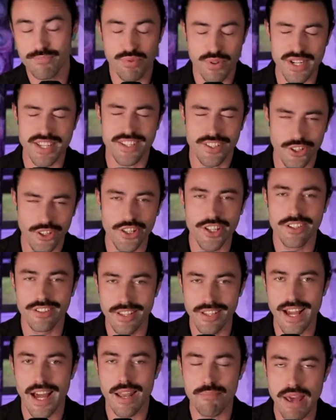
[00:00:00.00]
pretty
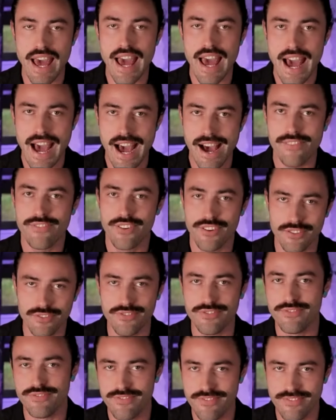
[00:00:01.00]
clearly on behalf
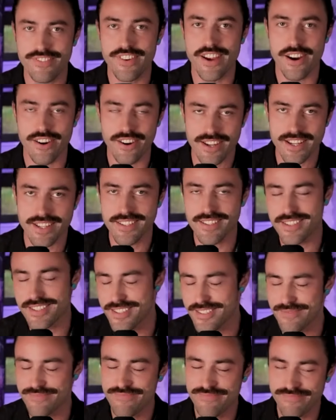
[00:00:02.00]
of
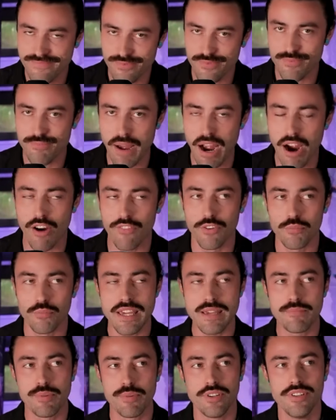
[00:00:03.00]
various powerful
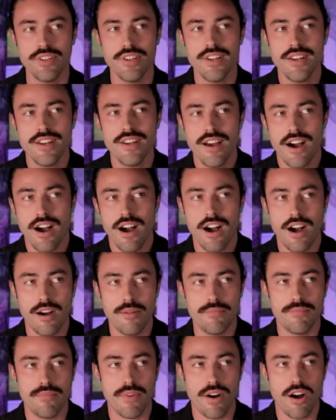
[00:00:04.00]
people
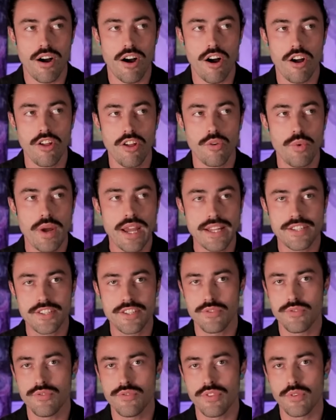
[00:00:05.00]
um, all the way
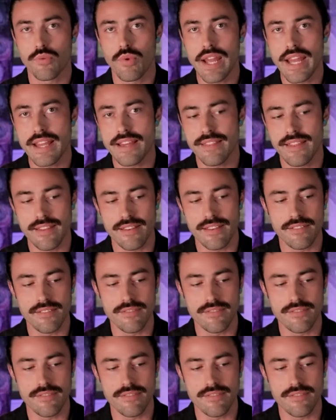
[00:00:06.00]
to the way that